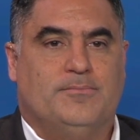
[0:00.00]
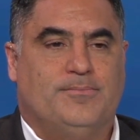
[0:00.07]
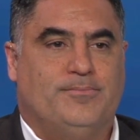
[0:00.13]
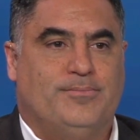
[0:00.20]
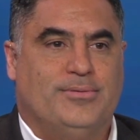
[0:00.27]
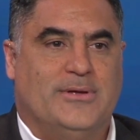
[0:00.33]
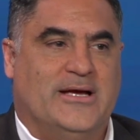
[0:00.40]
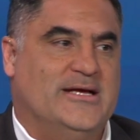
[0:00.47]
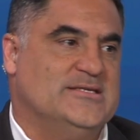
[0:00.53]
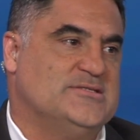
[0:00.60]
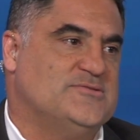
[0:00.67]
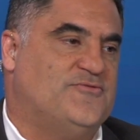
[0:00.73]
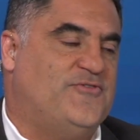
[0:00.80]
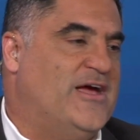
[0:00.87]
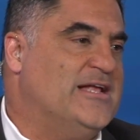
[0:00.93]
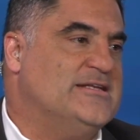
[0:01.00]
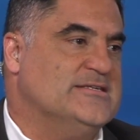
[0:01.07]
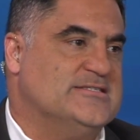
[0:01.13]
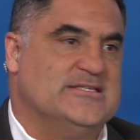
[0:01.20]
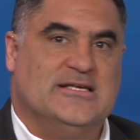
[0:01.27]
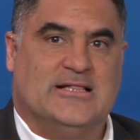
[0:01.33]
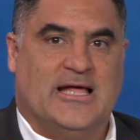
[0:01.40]
plays
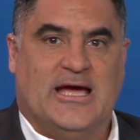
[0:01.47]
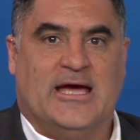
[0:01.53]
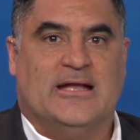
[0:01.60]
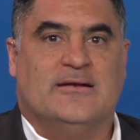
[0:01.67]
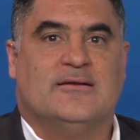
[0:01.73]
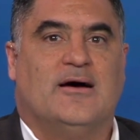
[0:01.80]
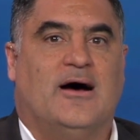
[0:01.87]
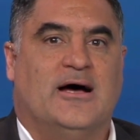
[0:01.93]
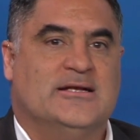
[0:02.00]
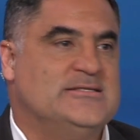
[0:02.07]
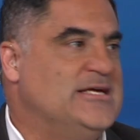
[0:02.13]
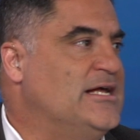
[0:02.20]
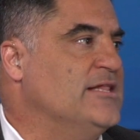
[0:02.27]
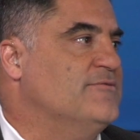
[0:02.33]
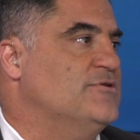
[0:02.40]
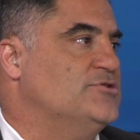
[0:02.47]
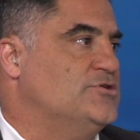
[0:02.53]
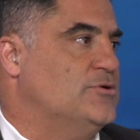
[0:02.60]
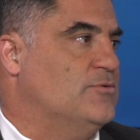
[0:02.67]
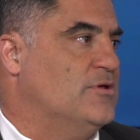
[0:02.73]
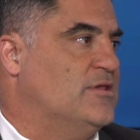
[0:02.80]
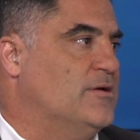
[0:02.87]
fantasy land on
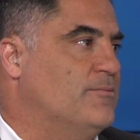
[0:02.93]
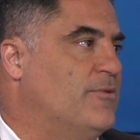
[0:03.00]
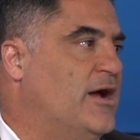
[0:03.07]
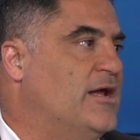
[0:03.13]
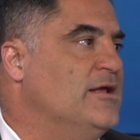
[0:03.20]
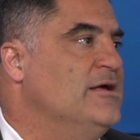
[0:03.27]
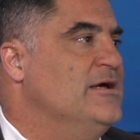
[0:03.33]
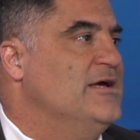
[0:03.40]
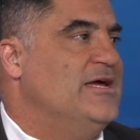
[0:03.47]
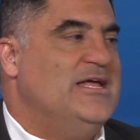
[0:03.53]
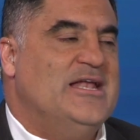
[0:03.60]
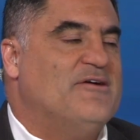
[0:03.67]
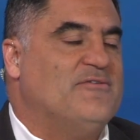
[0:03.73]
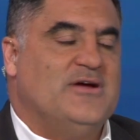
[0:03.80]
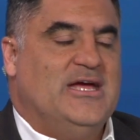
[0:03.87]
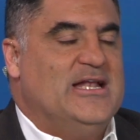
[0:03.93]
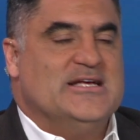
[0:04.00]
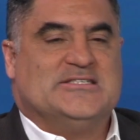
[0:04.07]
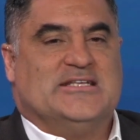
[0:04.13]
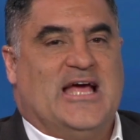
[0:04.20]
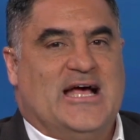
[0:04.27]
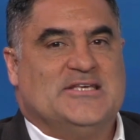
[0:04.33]
television with him, right? He
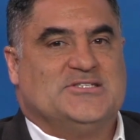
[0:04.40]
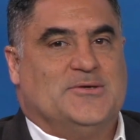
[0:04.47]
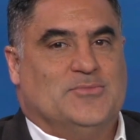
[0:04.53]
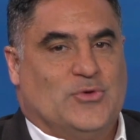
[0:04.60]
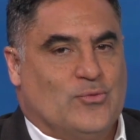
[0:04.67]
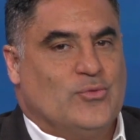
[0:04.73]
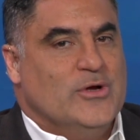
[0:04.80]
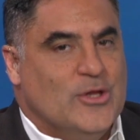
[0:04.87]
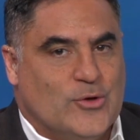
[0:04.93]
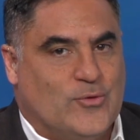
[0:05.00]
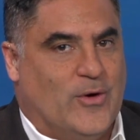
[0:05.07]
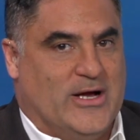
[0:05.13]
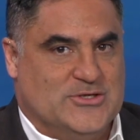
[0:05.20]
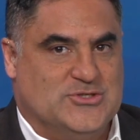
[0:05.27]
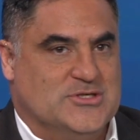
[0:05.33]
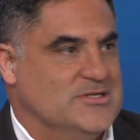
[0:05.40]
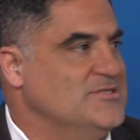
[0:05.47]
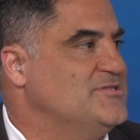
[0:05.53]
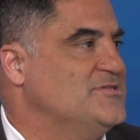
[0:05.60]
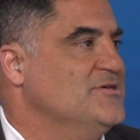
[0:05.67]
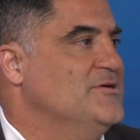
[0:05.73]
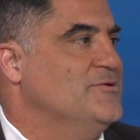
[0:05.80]
doesn't ask him the real
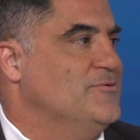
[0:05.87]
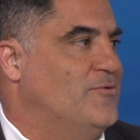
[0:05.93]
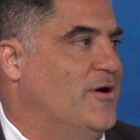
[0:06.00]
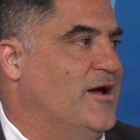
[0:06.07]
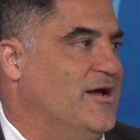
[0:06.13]
questions, right?